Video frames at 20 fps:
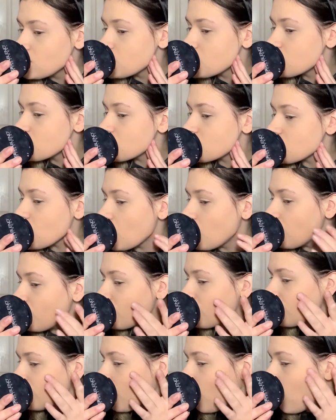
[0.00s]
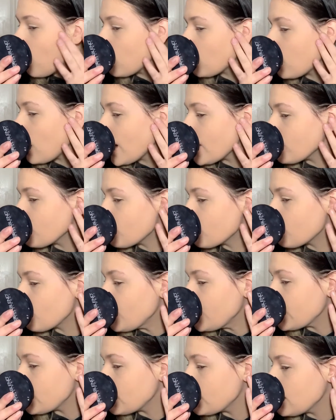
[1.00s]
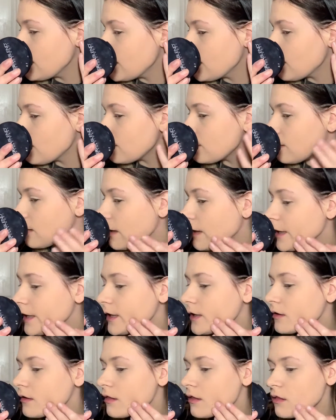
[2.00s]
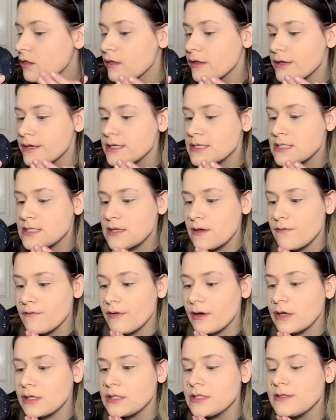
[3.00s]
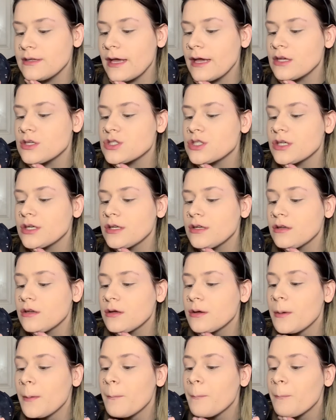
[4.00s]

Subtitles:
so far, I really like this foundation.